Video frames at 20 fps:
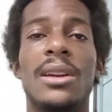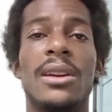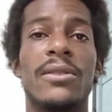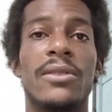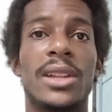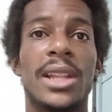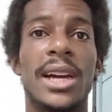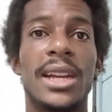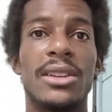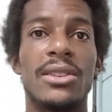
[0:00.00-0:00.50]
for
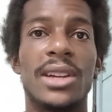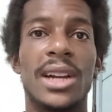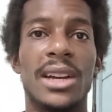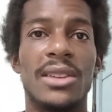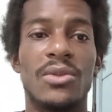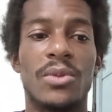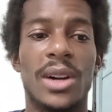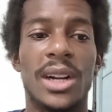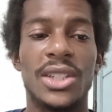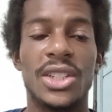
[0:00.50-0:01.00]
a lot of you
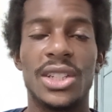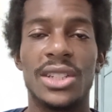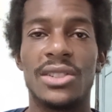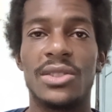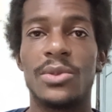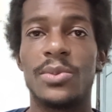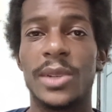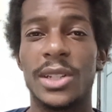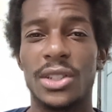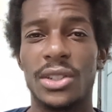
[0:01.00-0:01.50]
guys watching this,
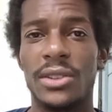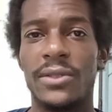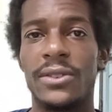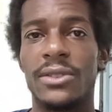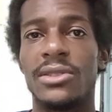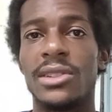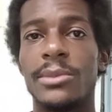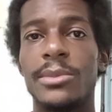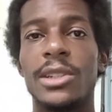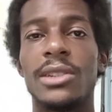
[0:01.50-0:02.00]
especially for
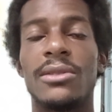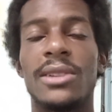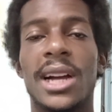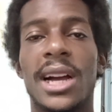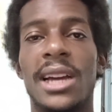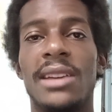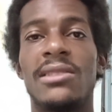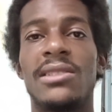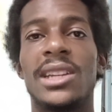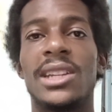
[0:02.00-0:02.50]
some of you
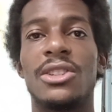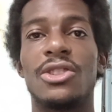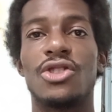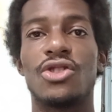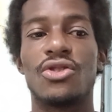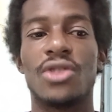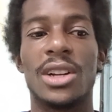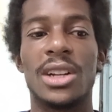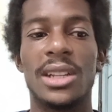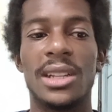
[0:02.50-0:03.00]
guys that are
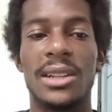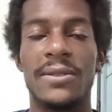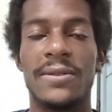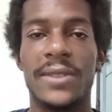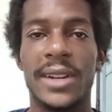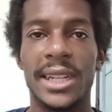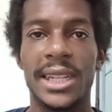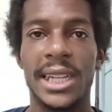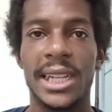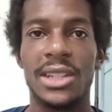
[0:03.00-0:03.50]
struggling
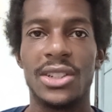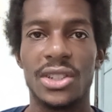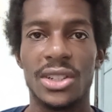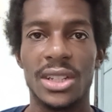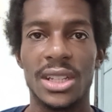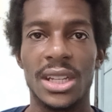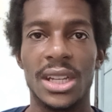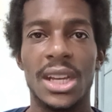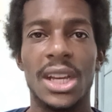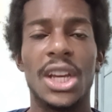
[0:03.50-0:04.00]

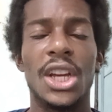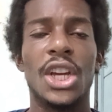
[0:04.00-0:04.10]
financially.